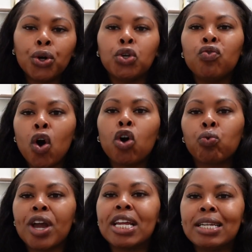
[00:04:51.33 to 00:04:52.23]
you've
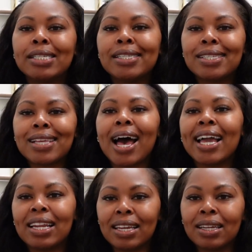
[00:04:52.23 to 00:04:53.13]
already
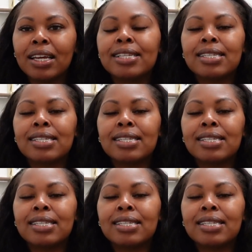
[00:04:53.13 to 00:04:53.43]
decided